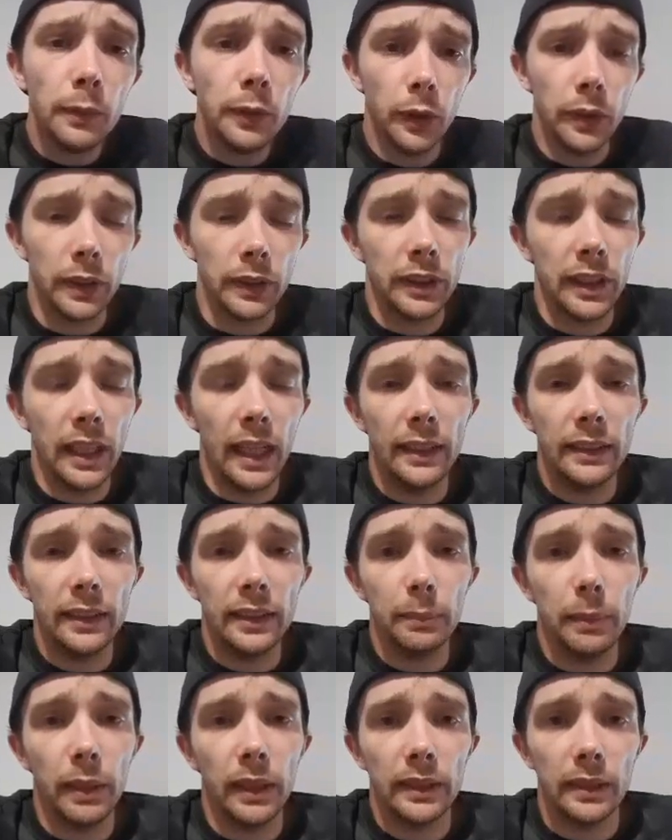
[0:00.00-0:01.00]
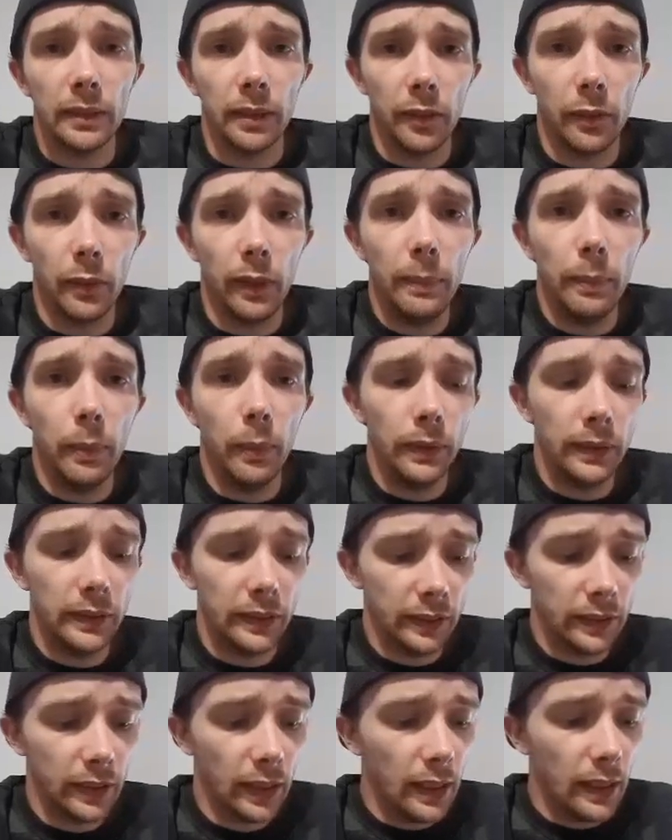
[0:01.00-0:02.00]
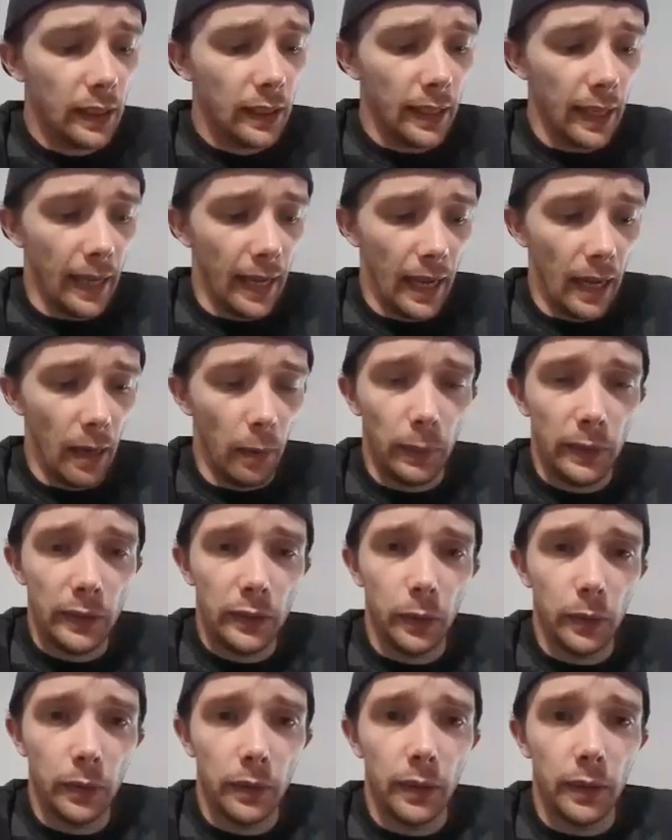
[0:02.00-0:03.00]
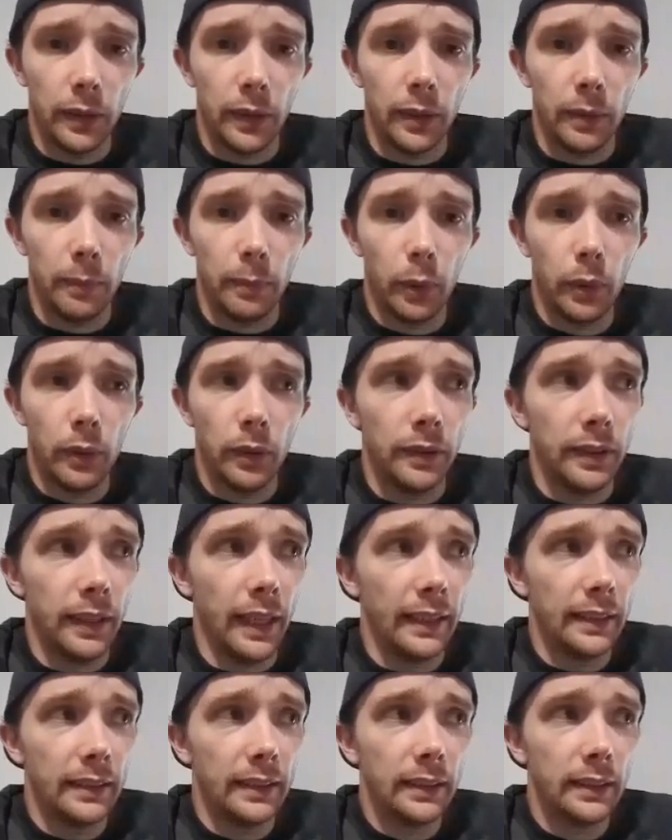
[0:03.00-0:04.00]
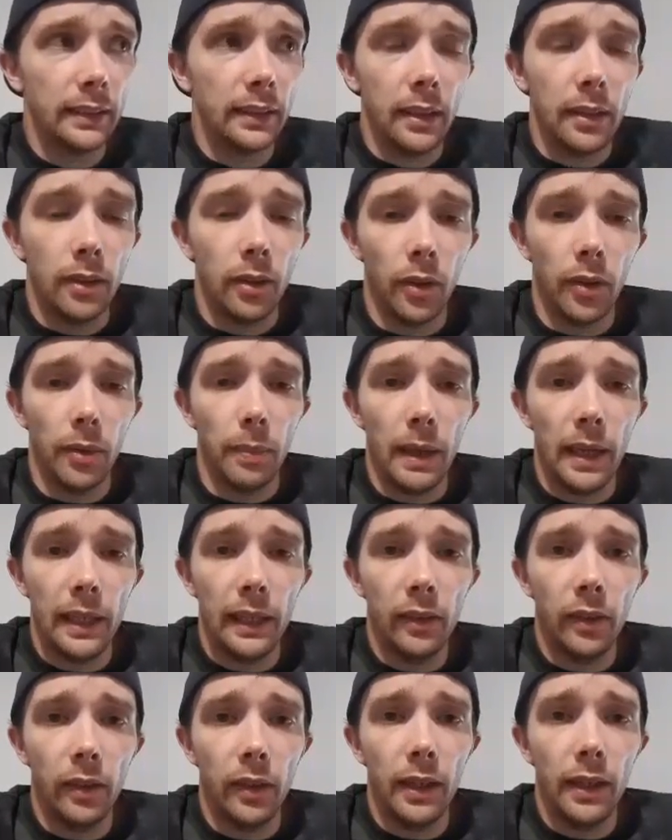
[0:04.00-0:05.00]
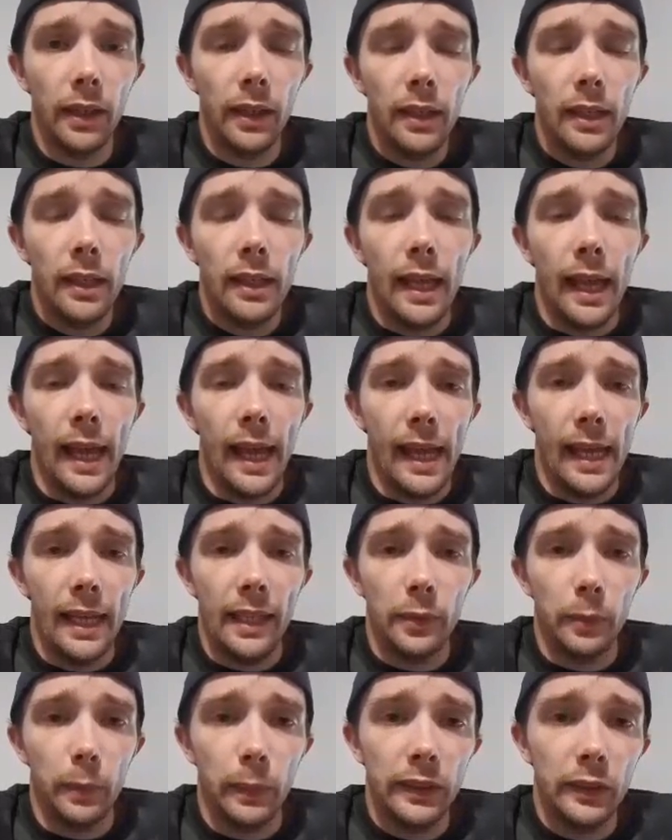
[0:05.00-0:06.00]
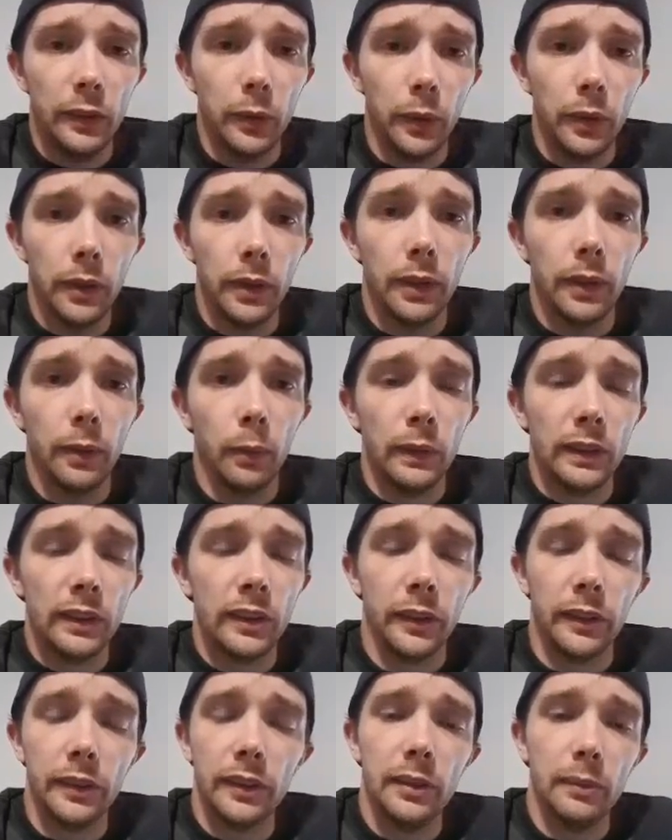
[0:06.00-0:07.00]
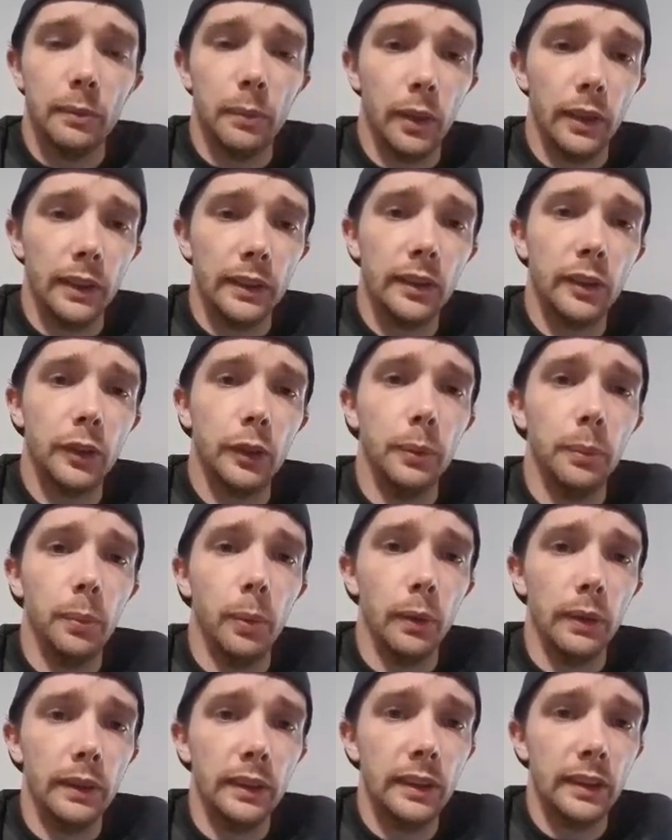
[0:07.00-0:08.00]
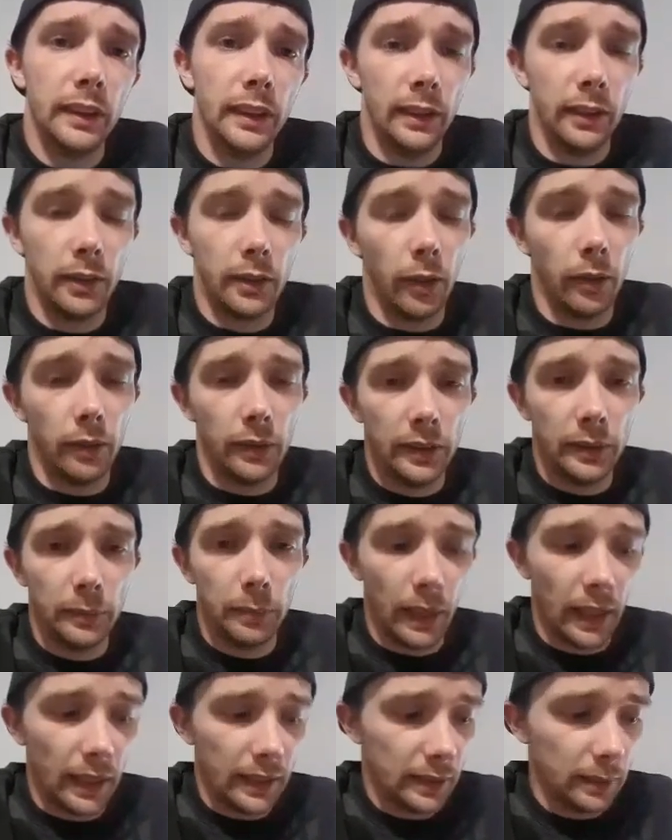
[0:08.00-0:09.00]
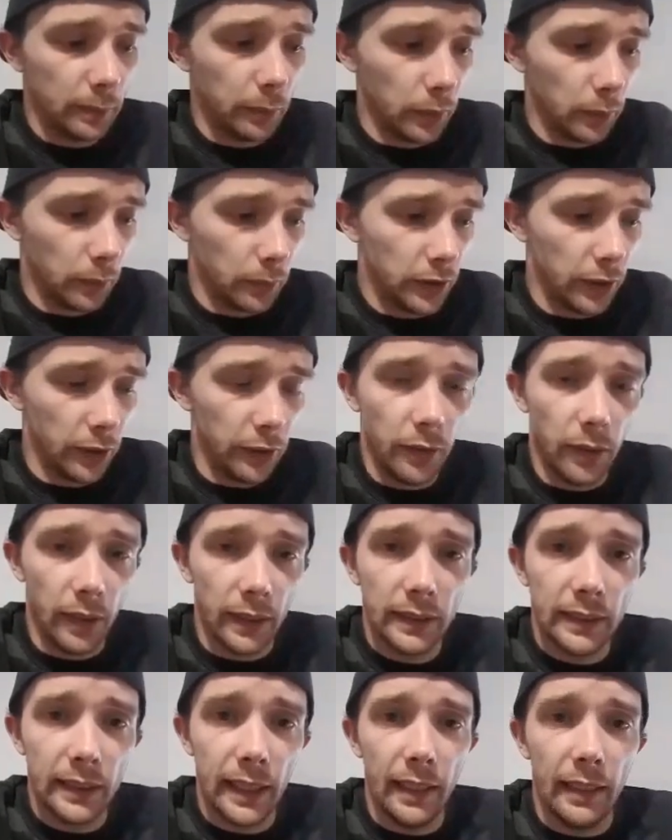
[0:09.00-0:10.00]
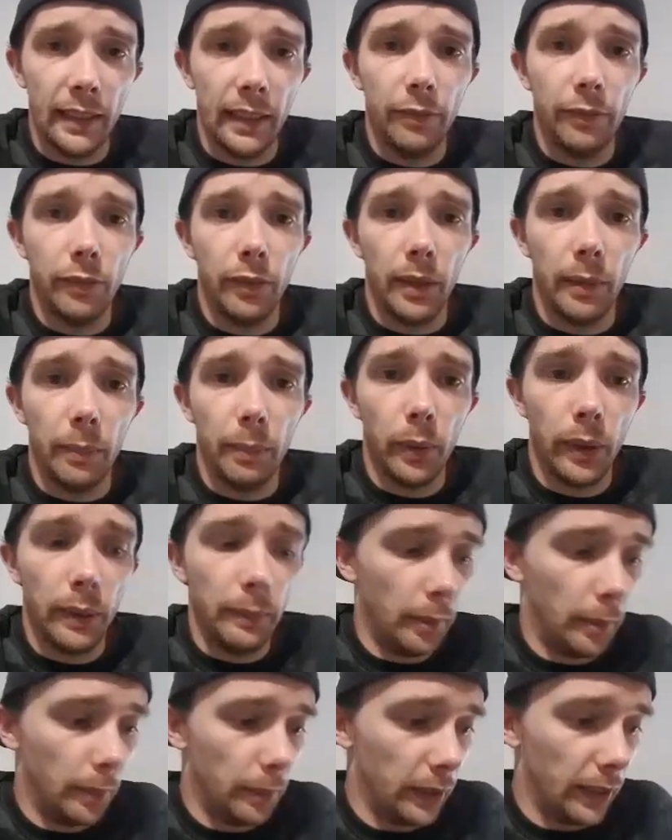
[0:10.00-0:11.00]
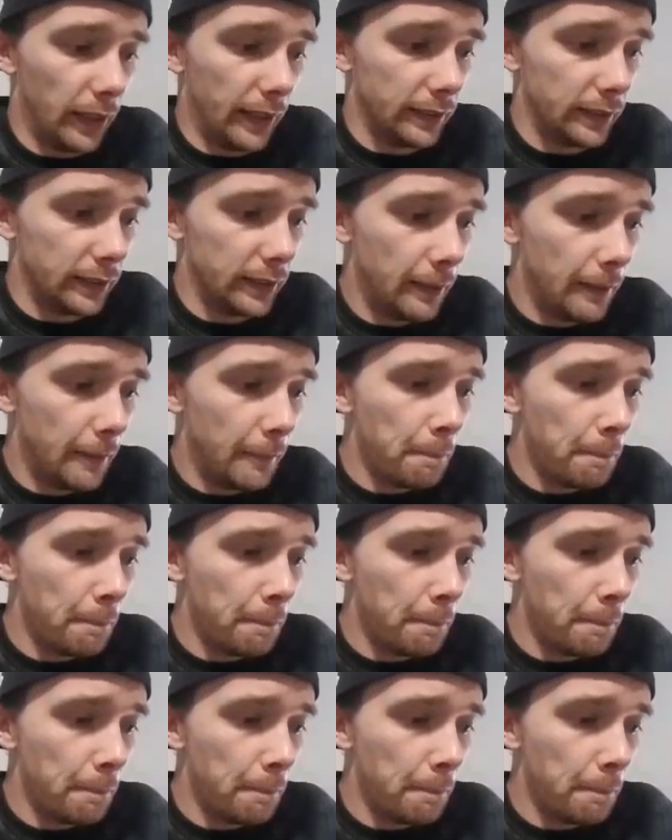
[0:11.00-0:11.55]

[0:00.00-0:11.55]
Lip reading: took the Chargers plus the 3 points, we took the Brooklyn Nets on the money line, and we took Wisconsin minus 2 points in college basketball. So a nice day there for our premium players.